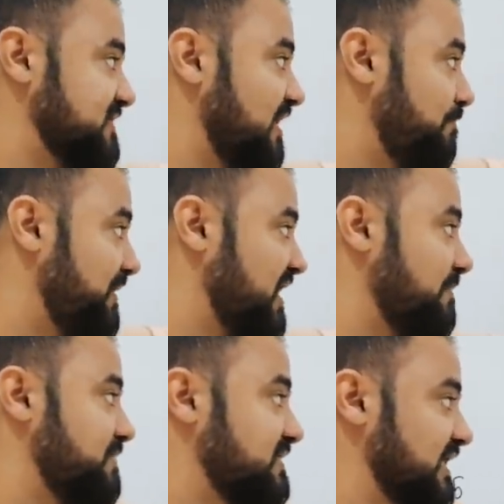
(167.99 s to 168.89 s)
and pick
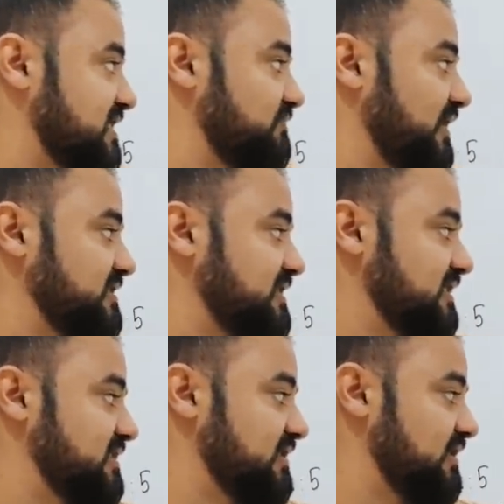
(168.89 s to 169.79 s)
up section wise
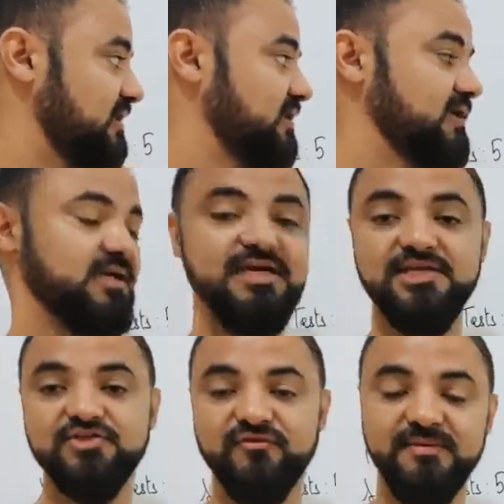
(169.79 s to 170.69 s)
section
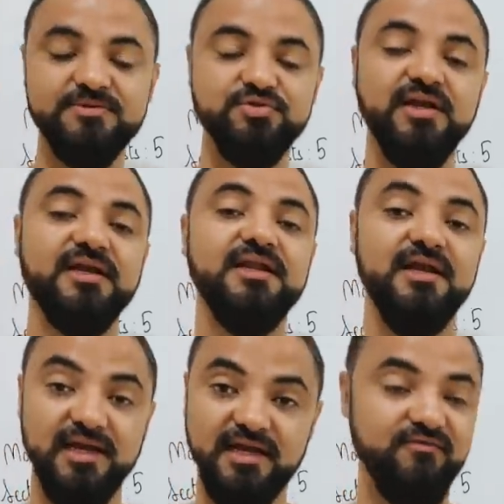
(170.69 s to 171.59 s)
each of them so that I can
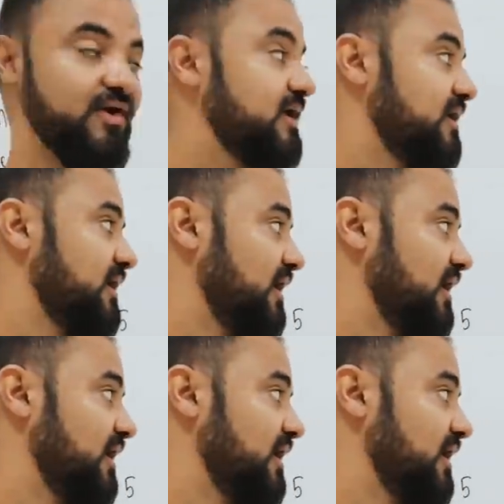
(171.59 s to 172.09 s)
identify